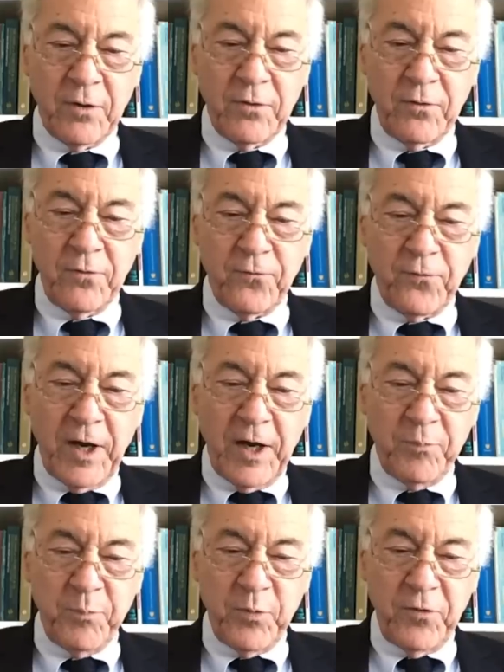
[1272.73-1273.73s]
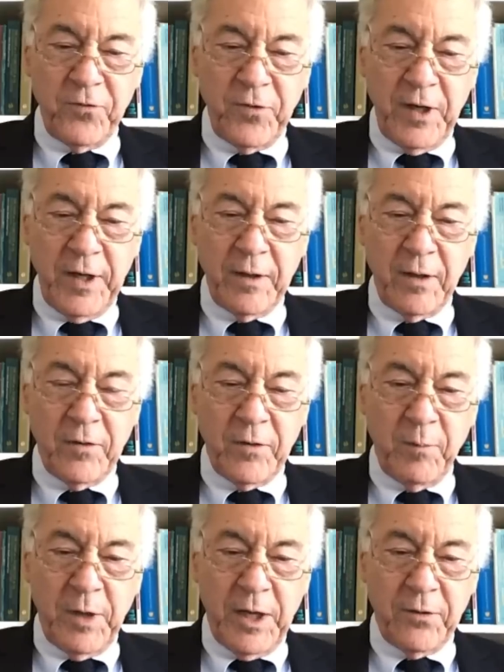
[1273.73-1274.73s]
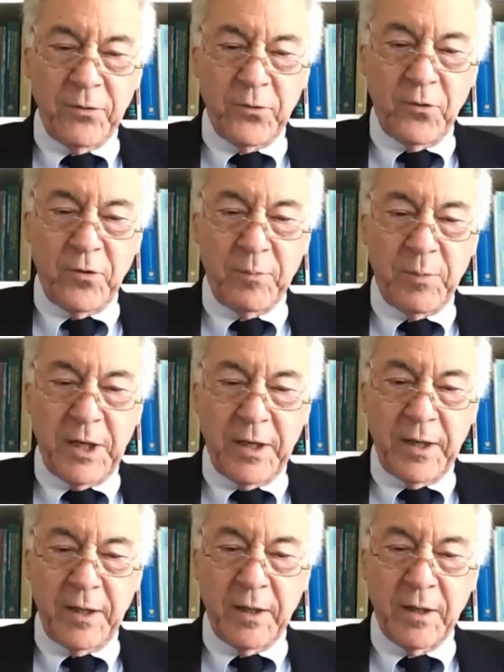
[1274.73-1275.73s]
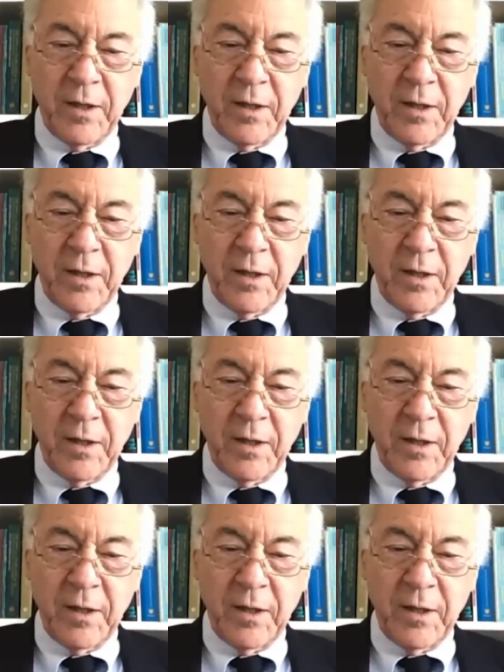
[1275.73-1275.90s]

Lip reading: to 5% on the May 3rd meeting